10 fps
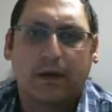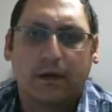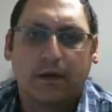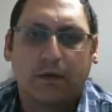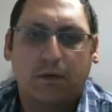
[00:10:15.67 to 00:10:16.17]

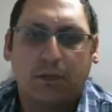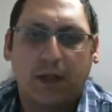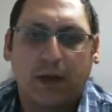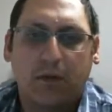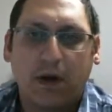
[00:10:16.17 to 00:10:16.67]
do
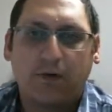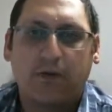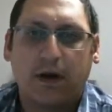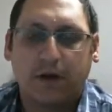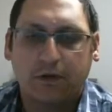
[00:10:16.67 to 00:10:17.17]
play rough
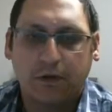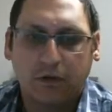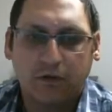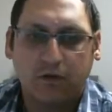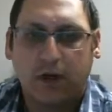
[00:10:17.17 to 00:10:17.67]
onto
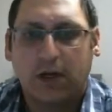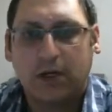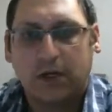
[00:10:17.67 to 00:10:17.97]
Goodra.